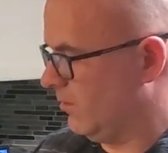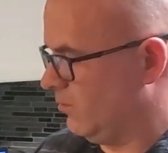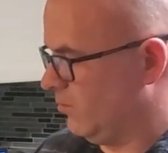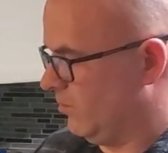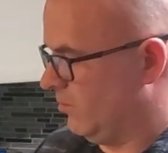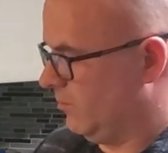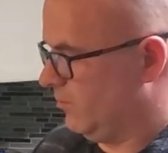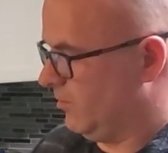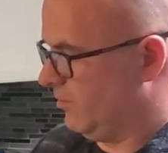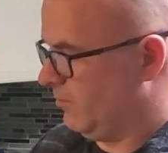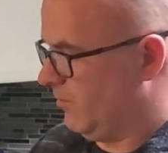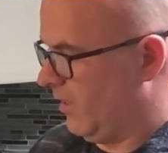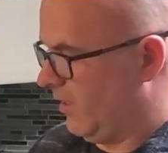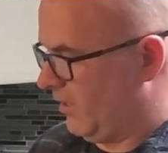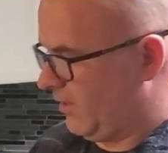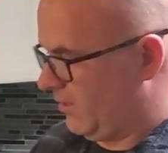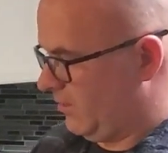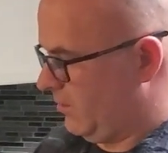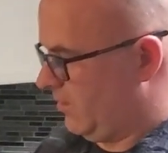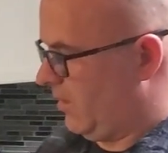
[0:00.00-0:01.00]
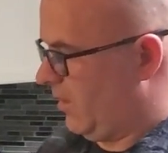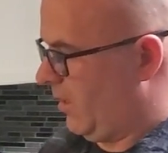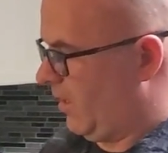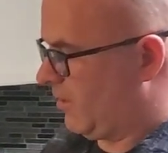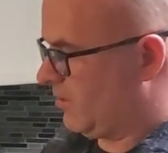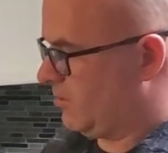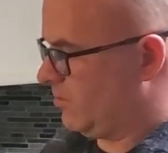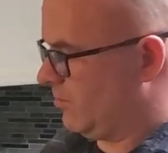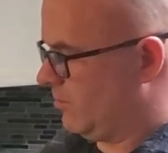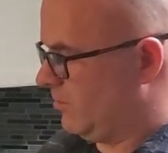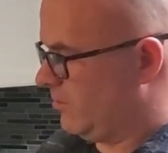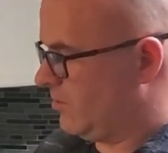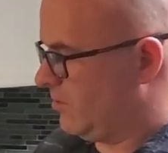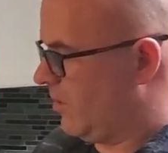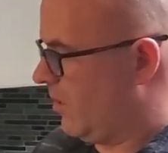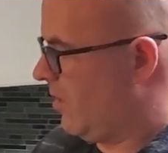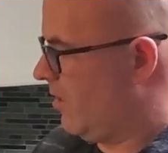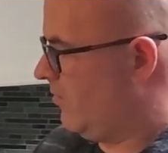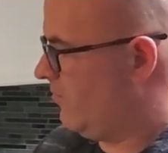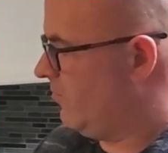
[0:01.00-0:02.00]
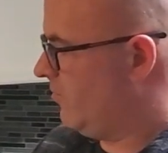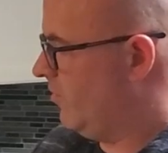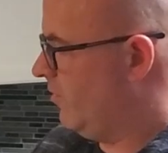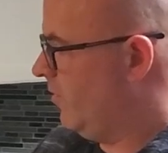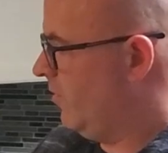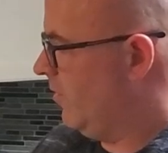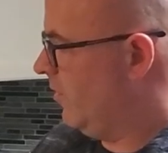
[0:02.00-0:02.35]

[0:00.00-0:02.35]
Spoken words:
will be making the actual salve.